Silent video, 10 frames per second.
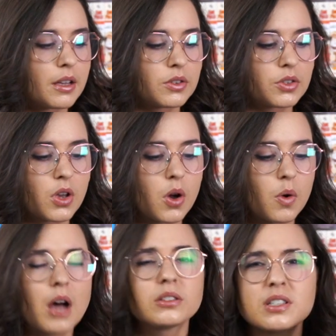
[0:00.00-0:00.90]
So
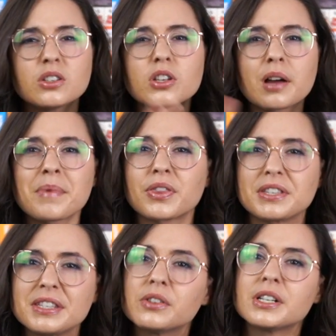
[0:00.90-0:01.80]
I'll still talk about the
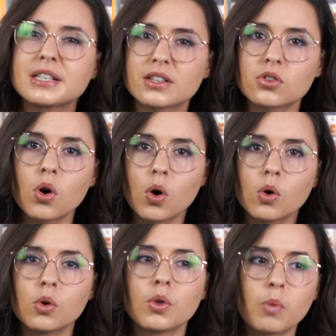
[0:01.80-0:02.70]
series as a
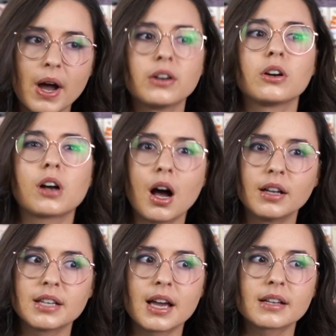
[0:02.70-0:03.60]
whole, the wider
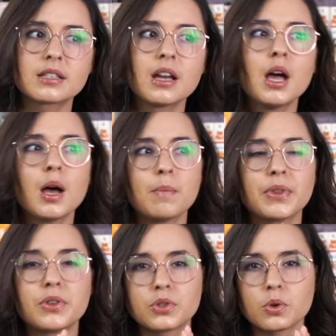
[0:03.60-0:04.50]
context,
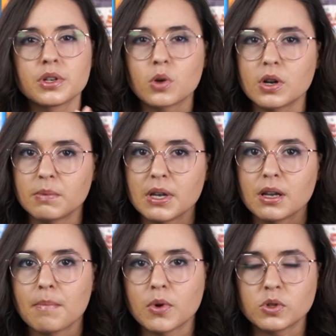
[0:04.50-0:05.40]
but the story is going to
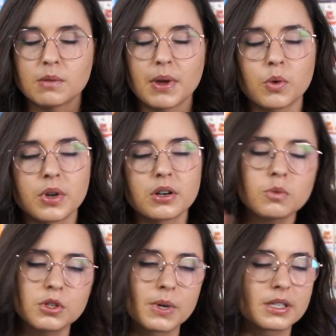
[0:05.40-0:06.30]
be mostly about The Winners,
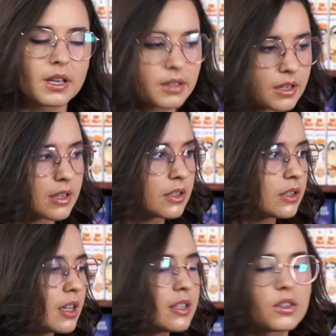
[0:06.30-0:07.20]
which makes sense because
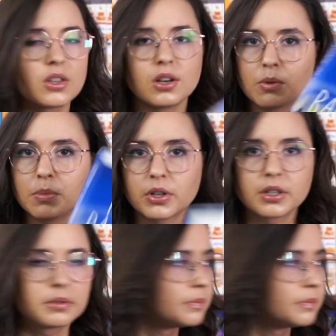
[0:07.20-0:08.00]
it's the new book.